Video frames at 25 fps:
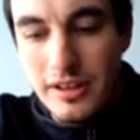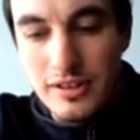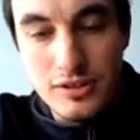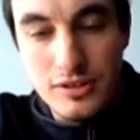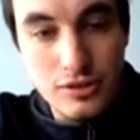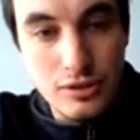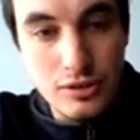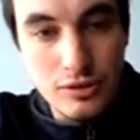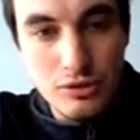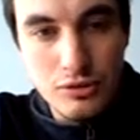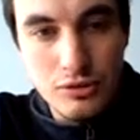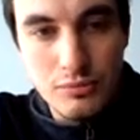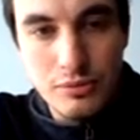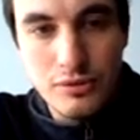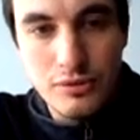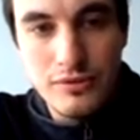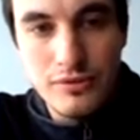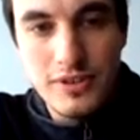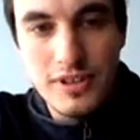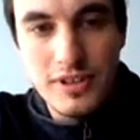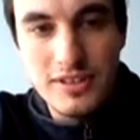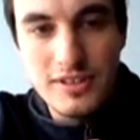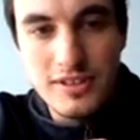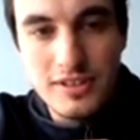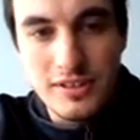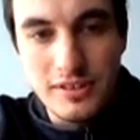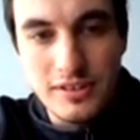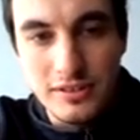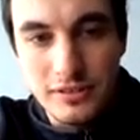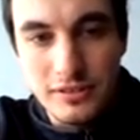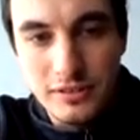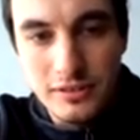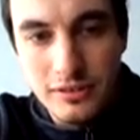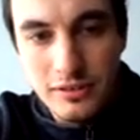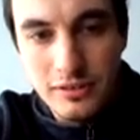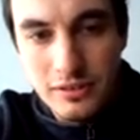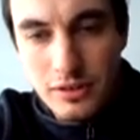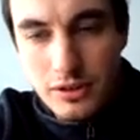And so to prove it,
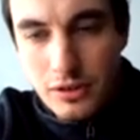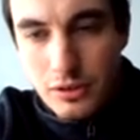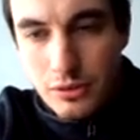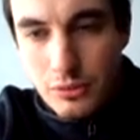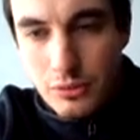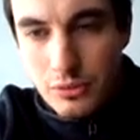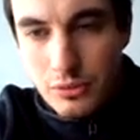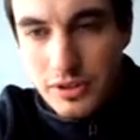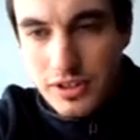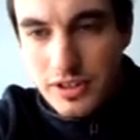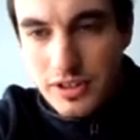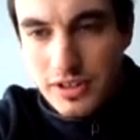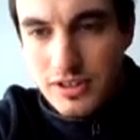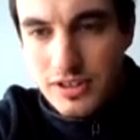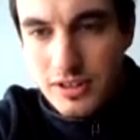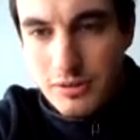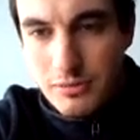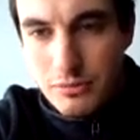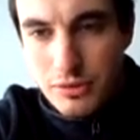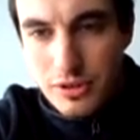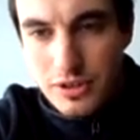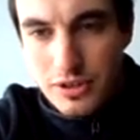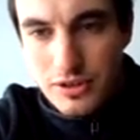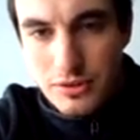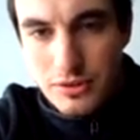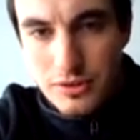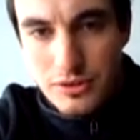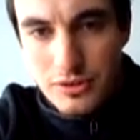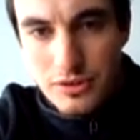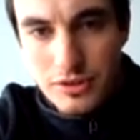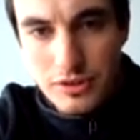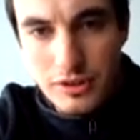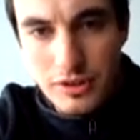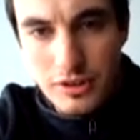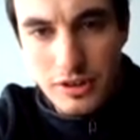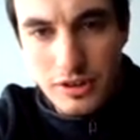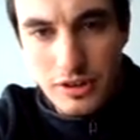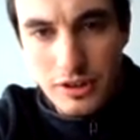we need some
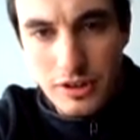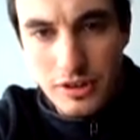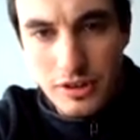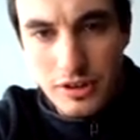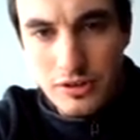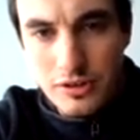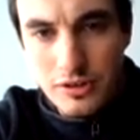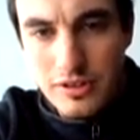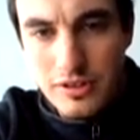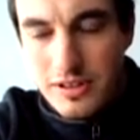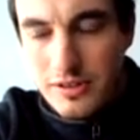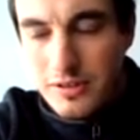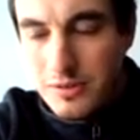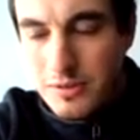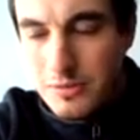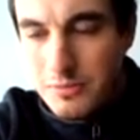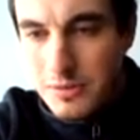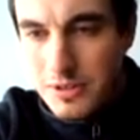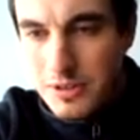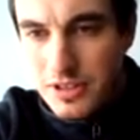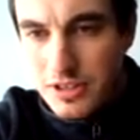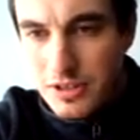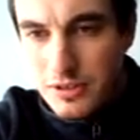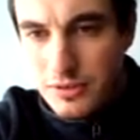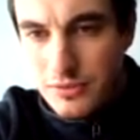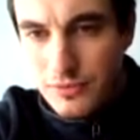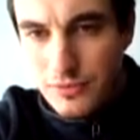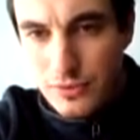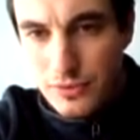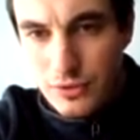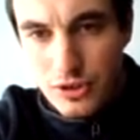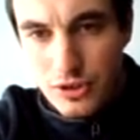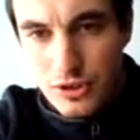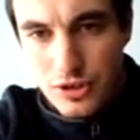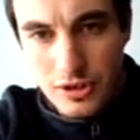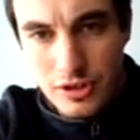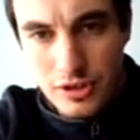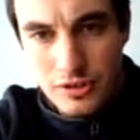results on an arithmetic
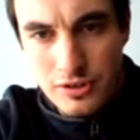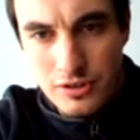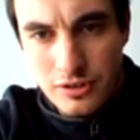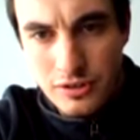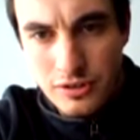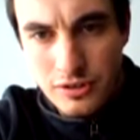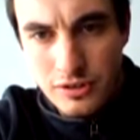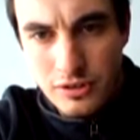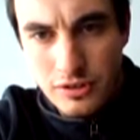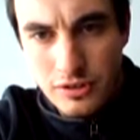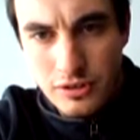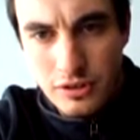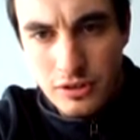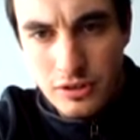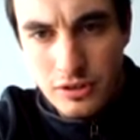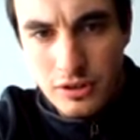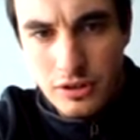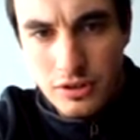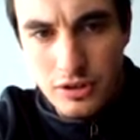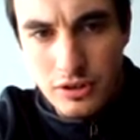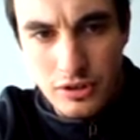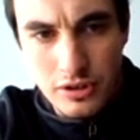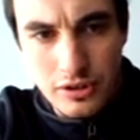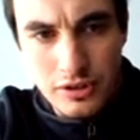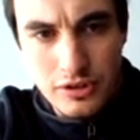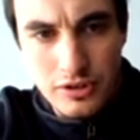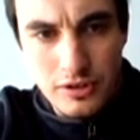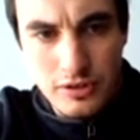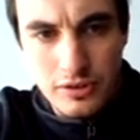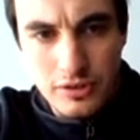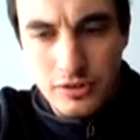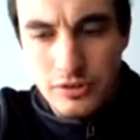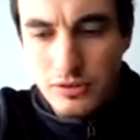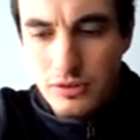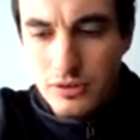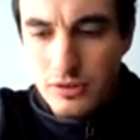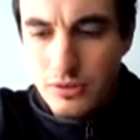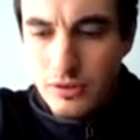function called
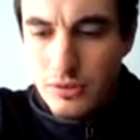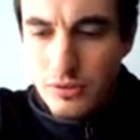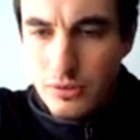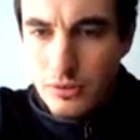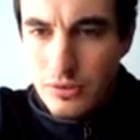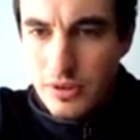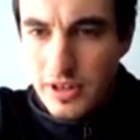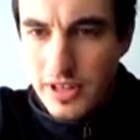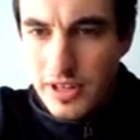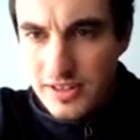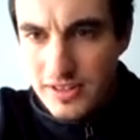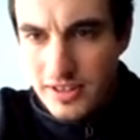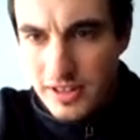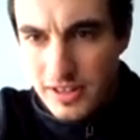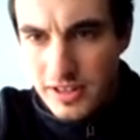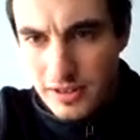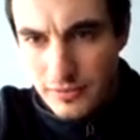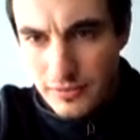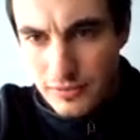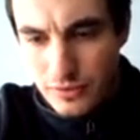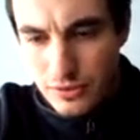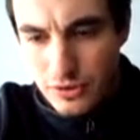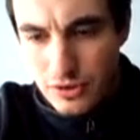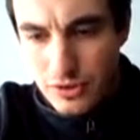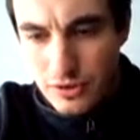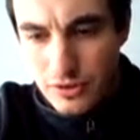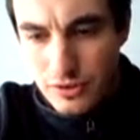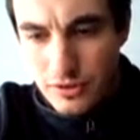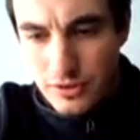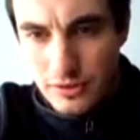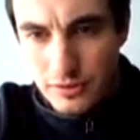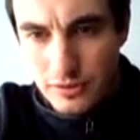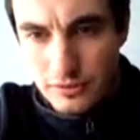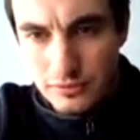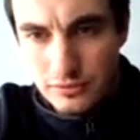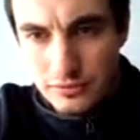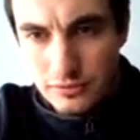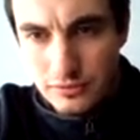Hooley's delta
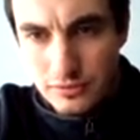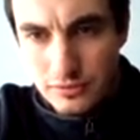function.